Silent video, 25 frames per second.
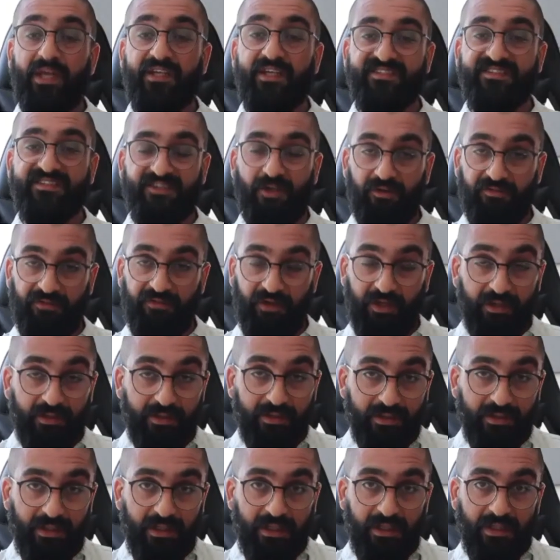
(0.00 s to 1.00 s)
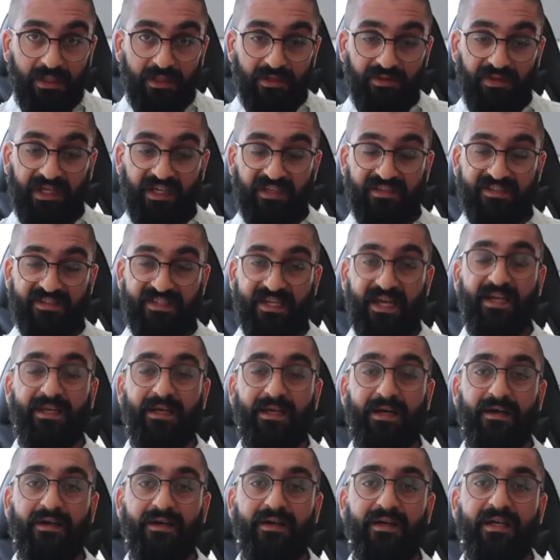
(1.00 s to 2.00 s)
of it, the container,
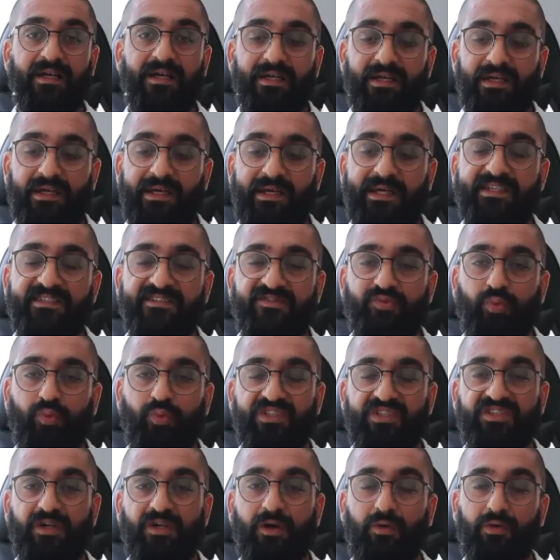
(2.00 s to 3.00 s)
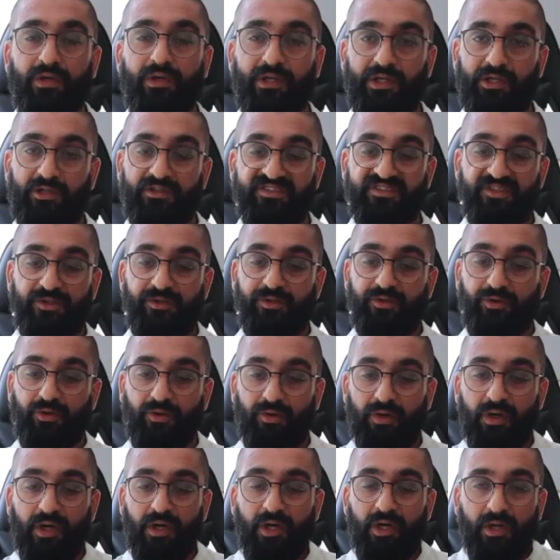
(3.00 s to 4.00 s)
is what's holding you. So you're
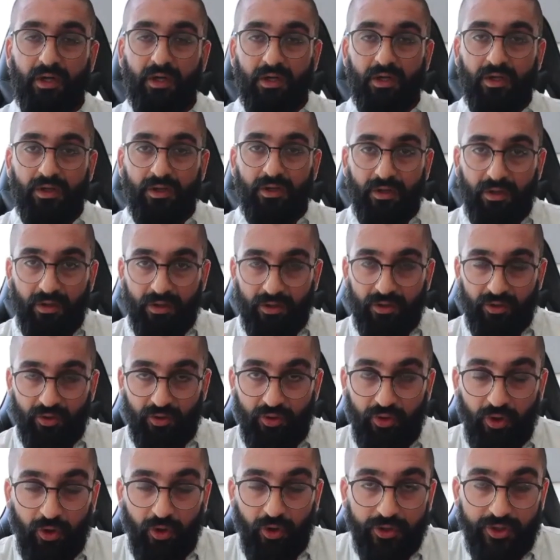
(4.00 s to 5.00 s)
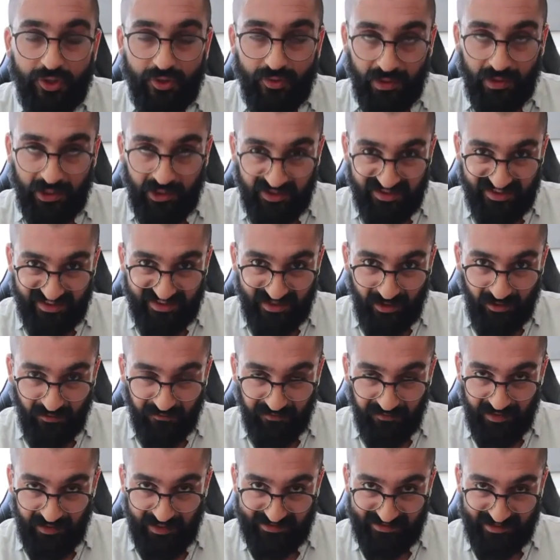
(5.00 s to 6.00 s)
nurturing yourself in
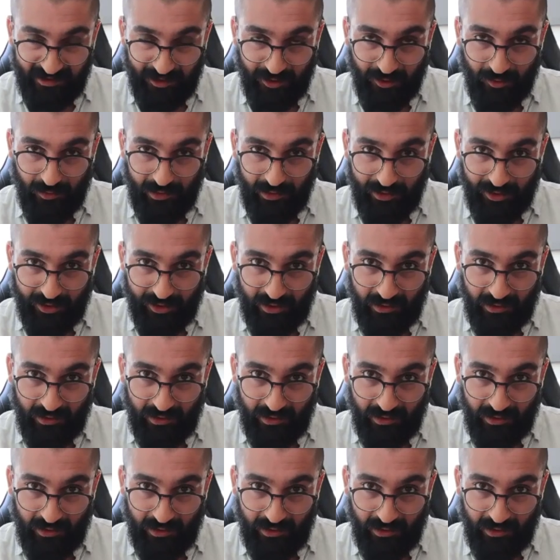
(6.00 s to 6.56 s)
that situation.